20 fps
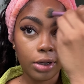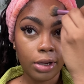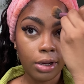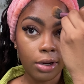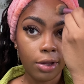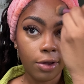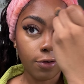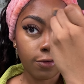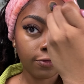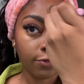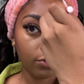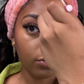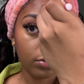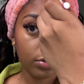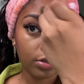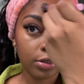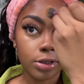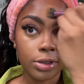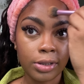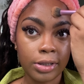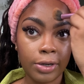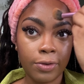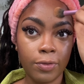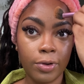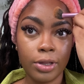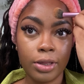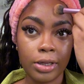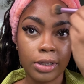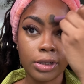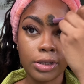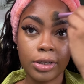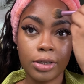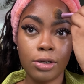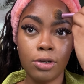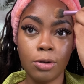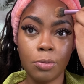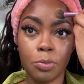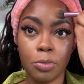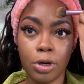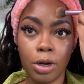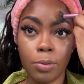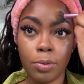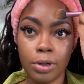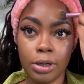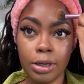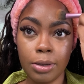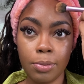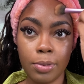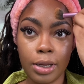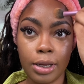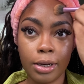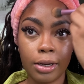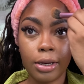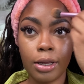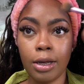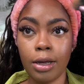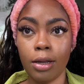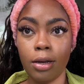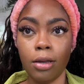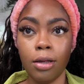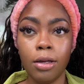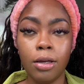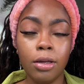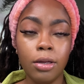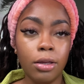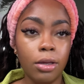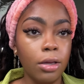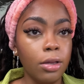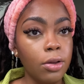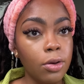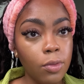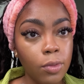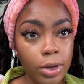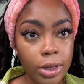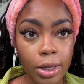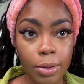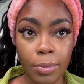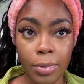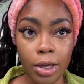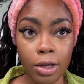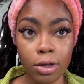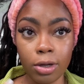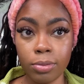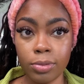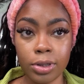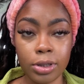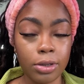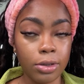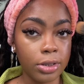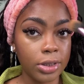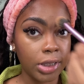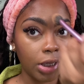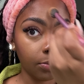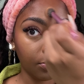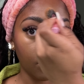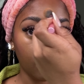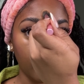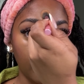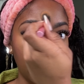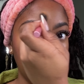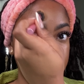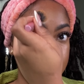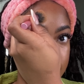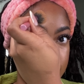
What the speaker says: in your photos everything to look properly blended. You don't want your makeup to look separated,